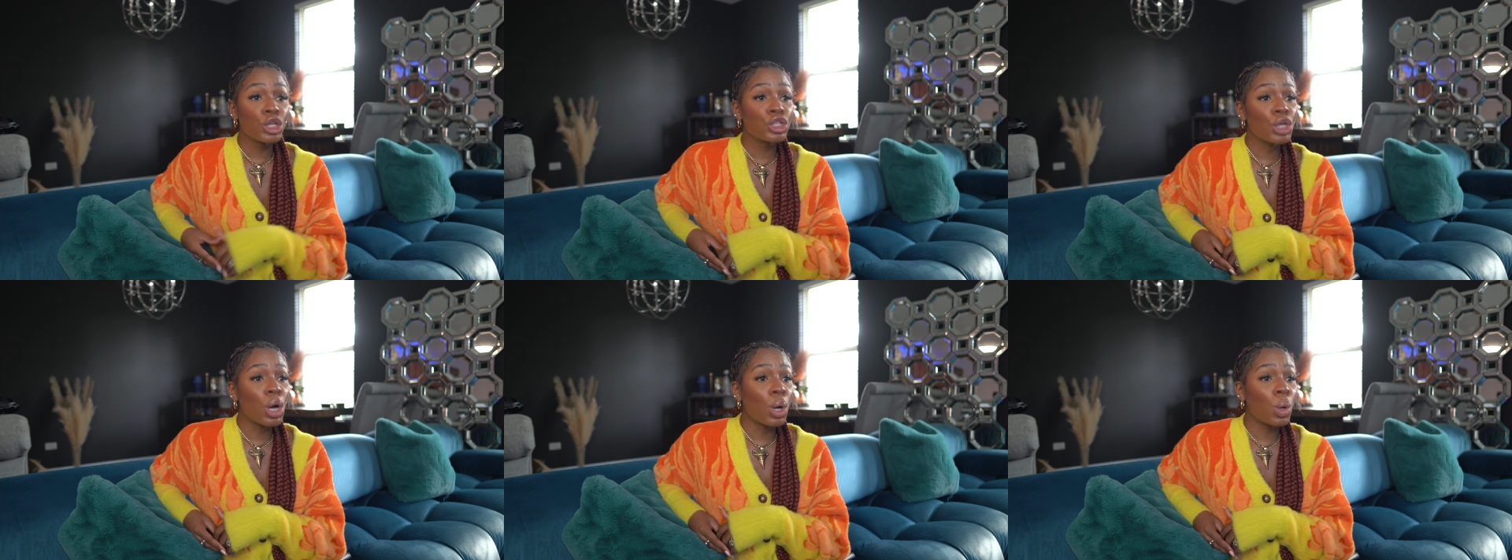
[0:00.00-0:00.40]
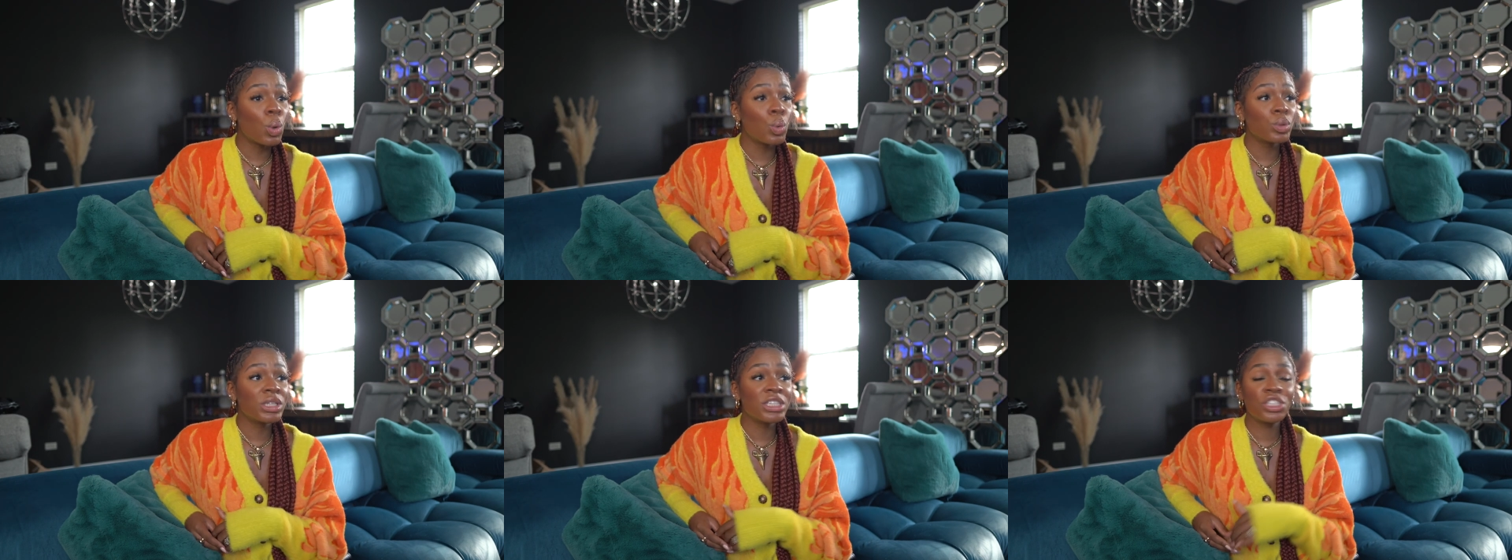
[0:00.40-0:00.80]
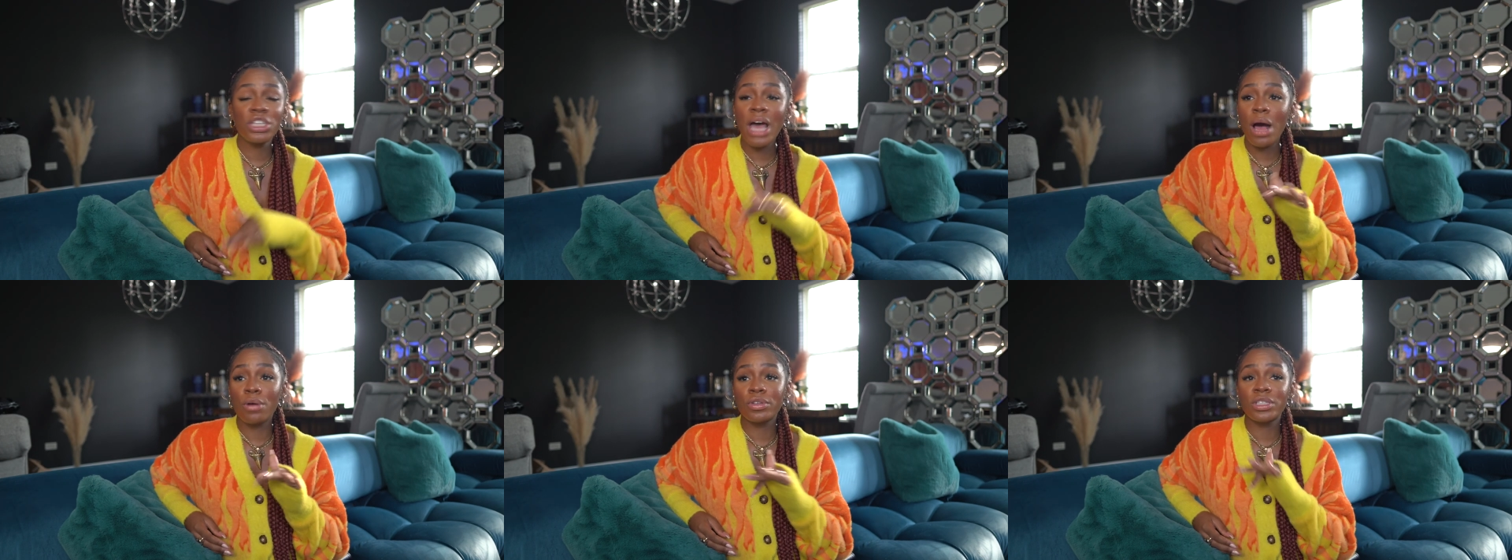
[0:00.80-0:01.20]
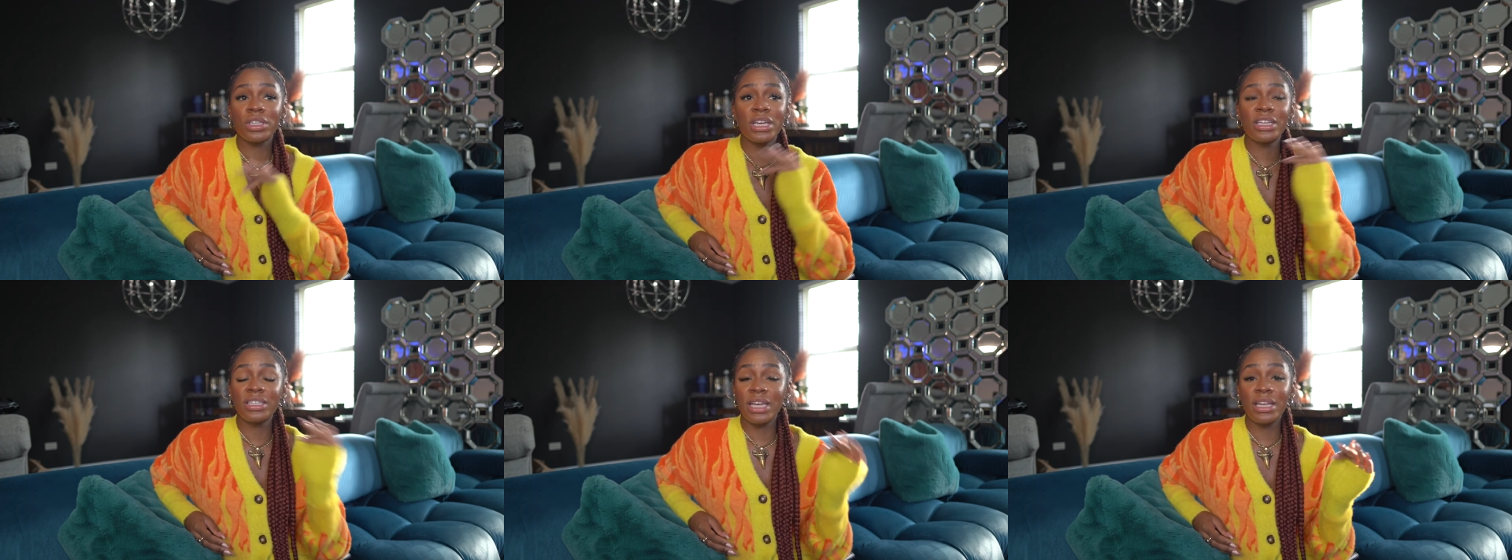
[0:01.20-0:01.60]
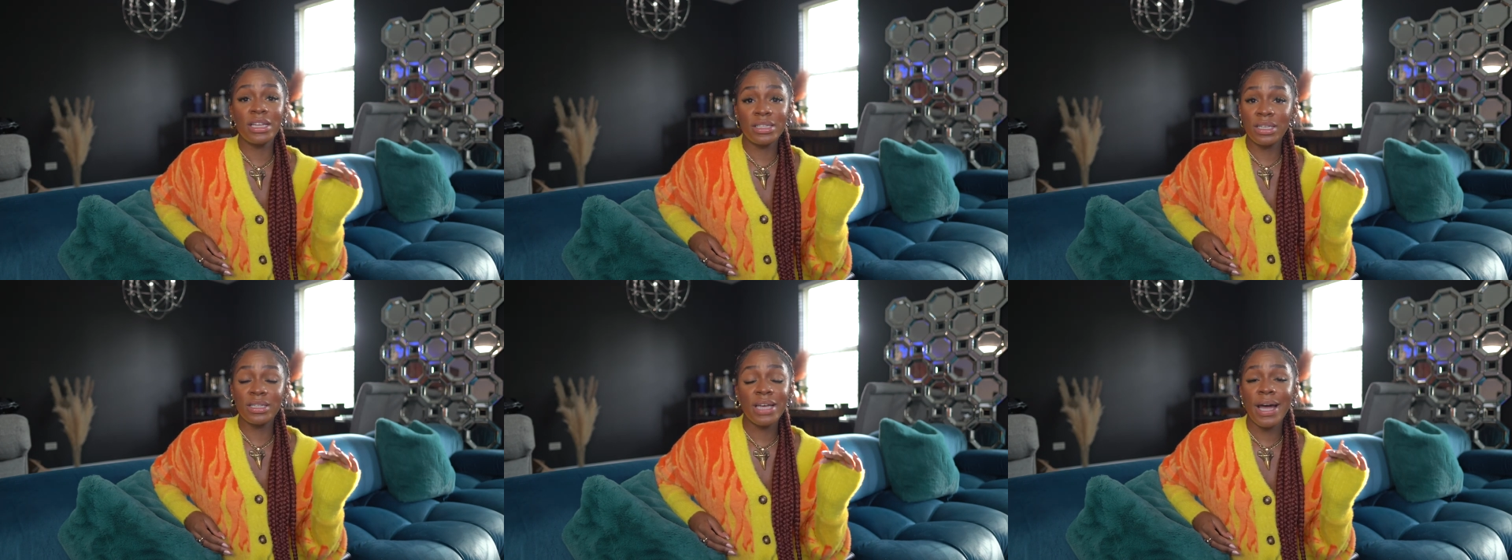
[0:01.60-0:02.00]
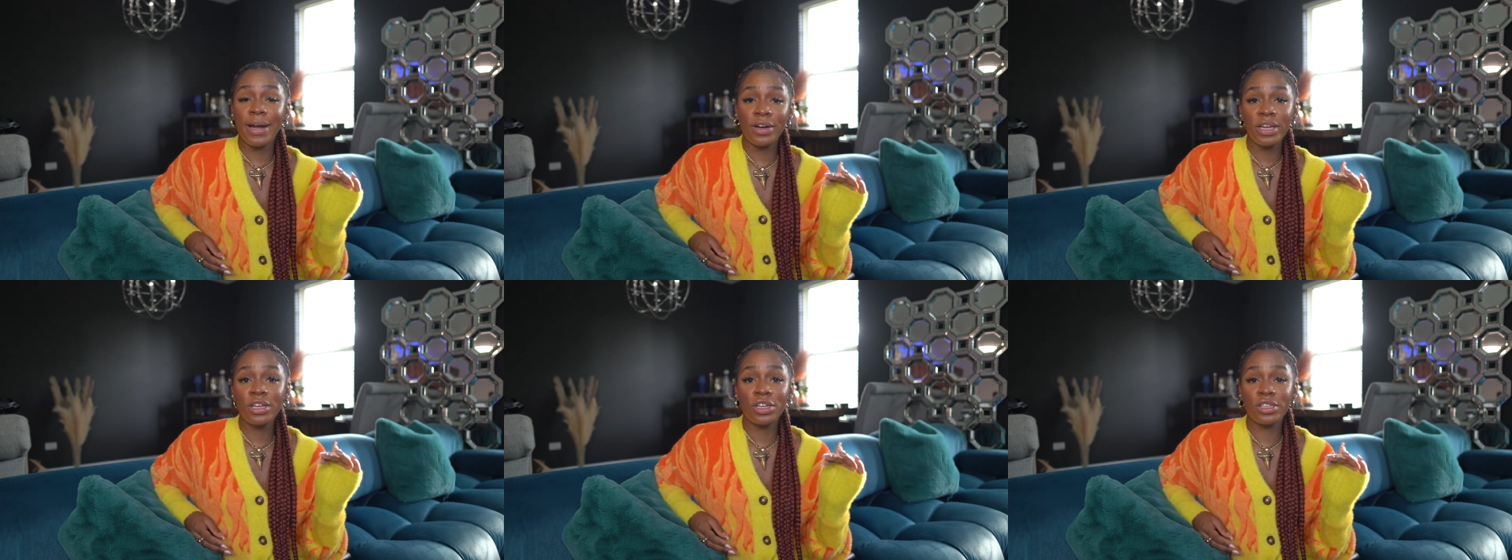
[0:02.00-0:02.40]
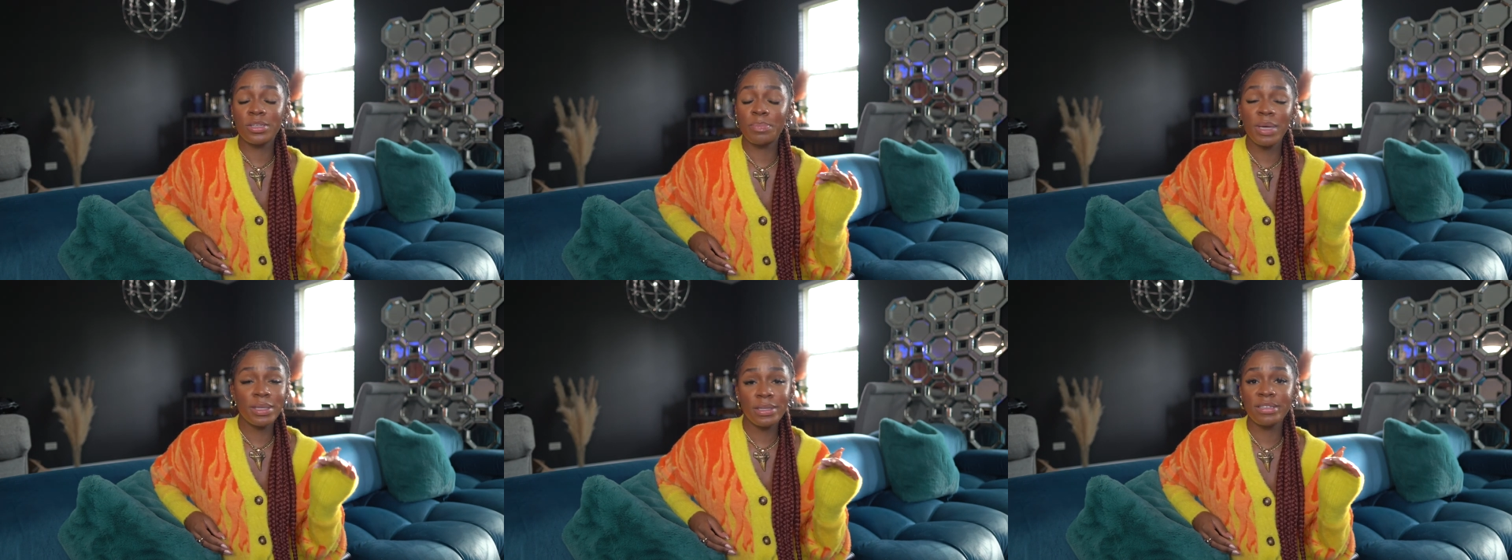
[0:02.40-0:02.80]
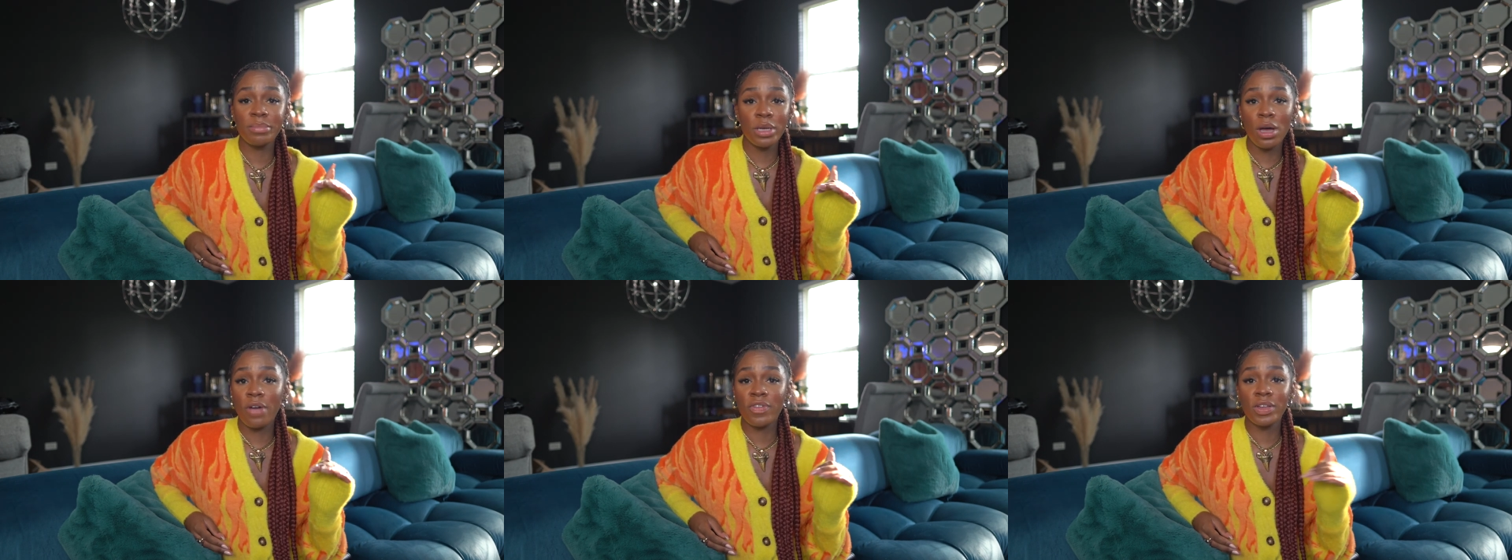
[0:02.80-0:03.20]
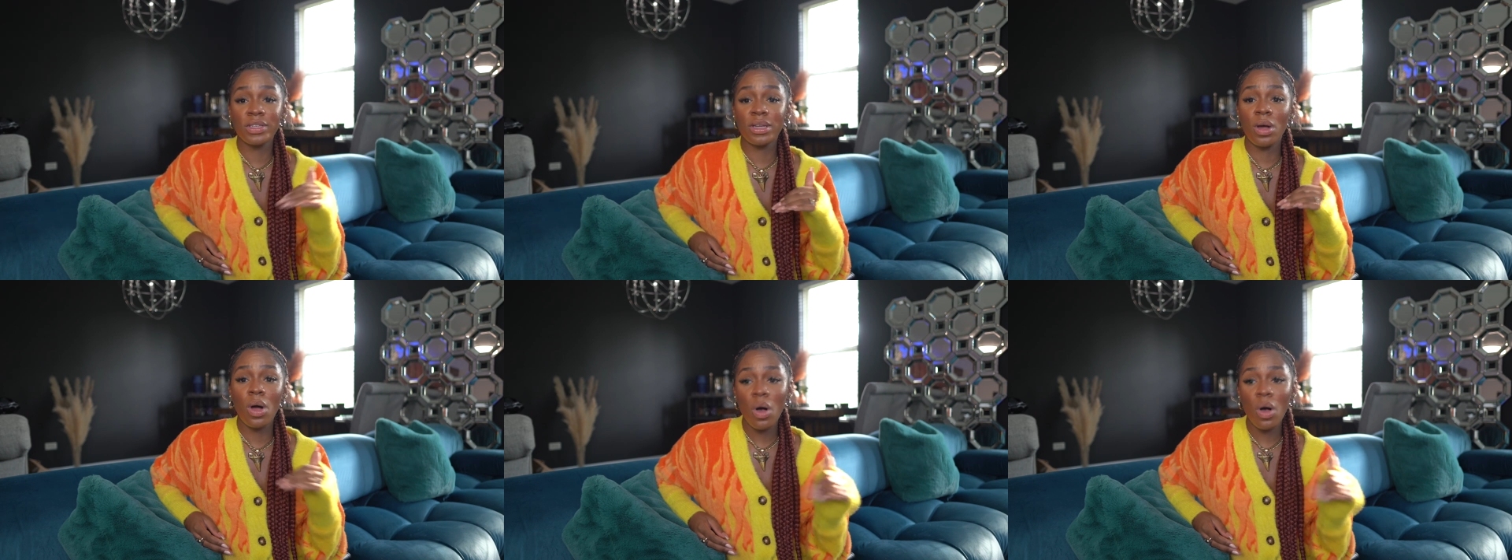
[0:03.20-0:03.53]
So this house in, in its entirety just pisses me off because it